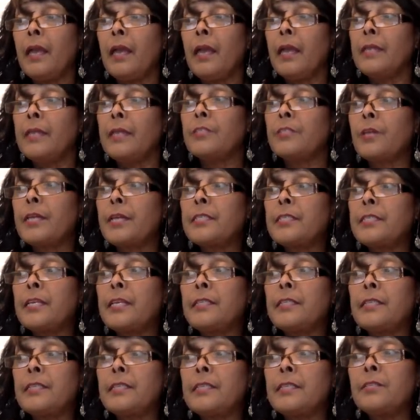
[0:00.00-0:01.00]
And so I said,
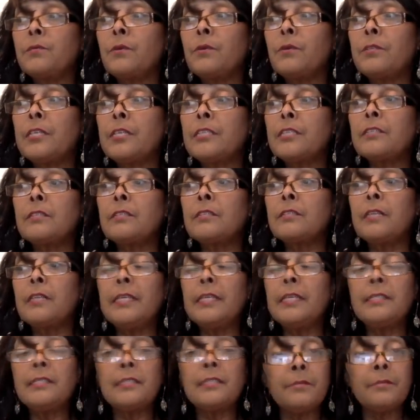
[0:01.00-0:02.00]
this leads
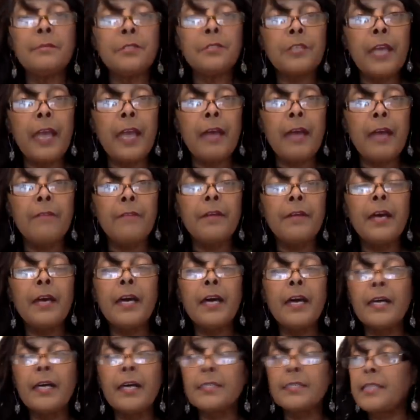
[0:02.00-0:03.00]
them to have a
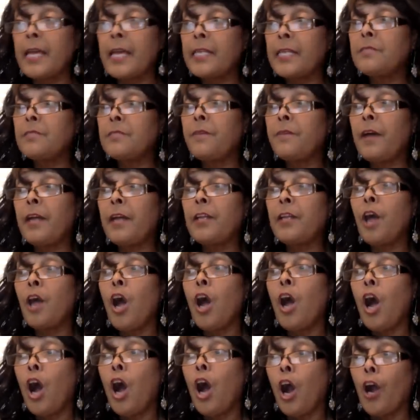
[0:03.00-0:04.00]
satisfied
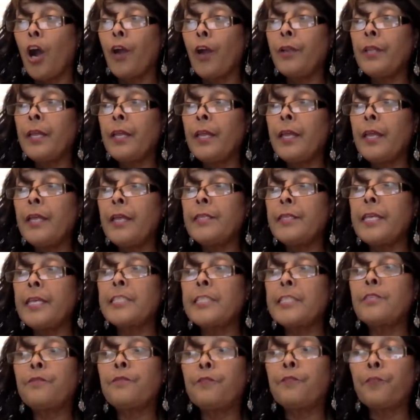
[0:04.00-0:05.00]
heart that's
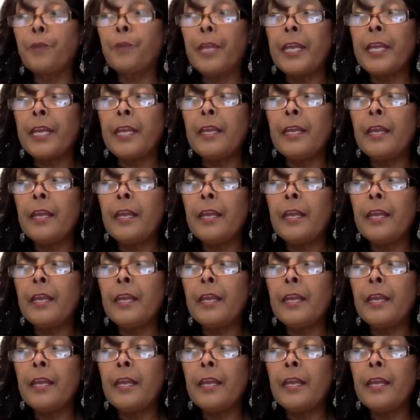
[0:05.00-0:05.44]
free